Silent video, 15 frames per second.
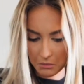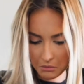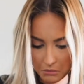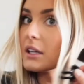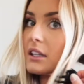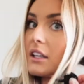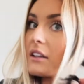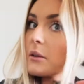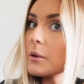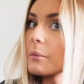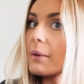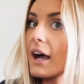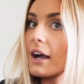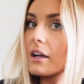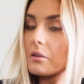Pin this one
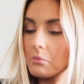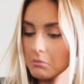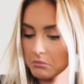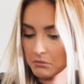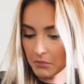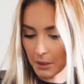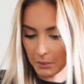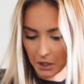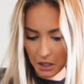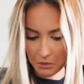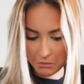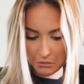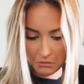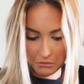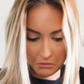back, maybe not.
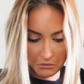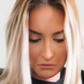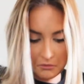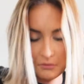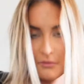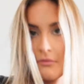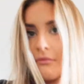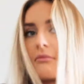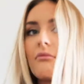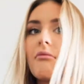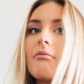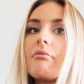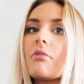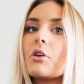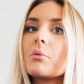
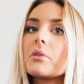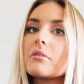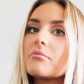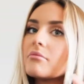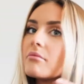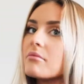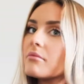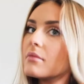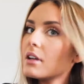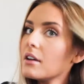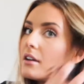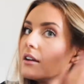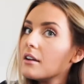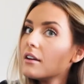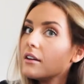Oops.
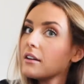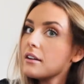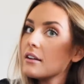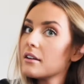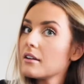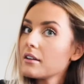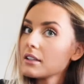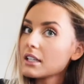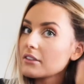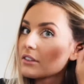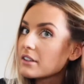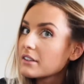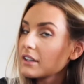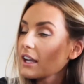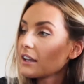See if
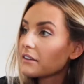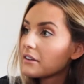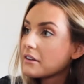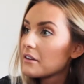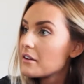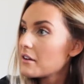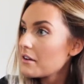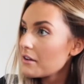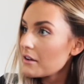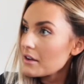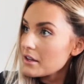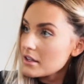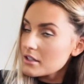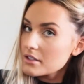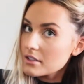it stays.
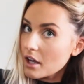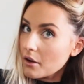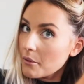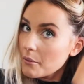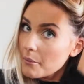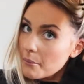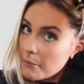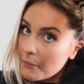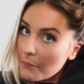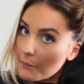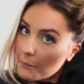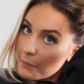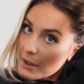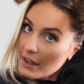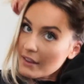So
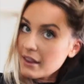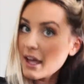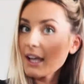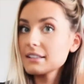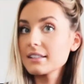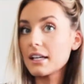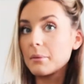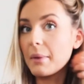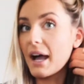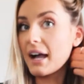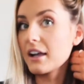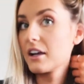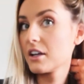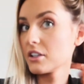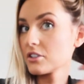pin that side
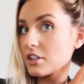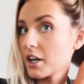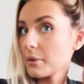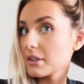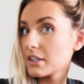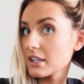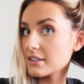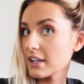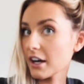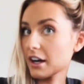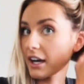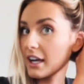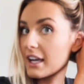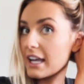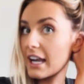back, start with this
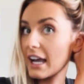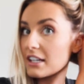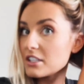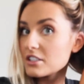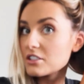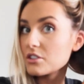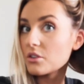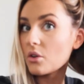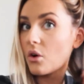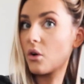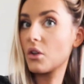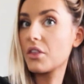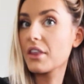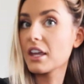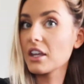area, and I just do the
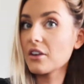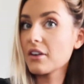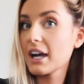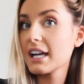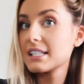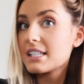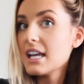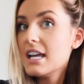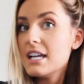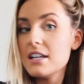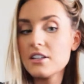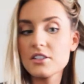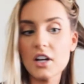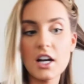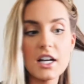whole thing, you guys.
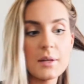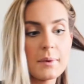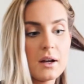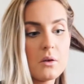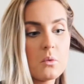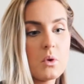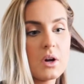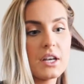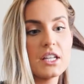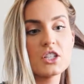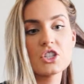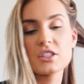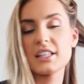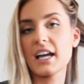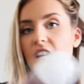Start in about
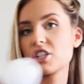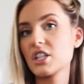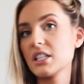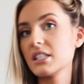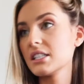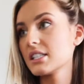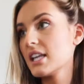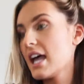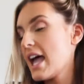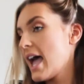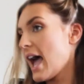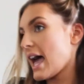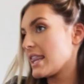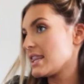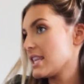1-inch sections
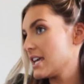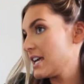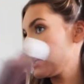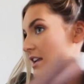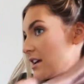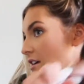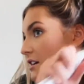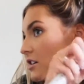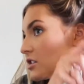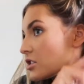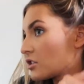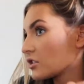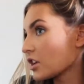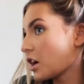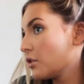and then
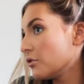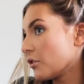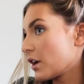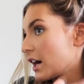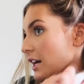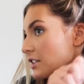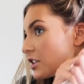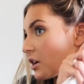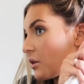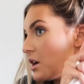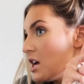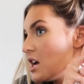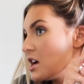just go for it. So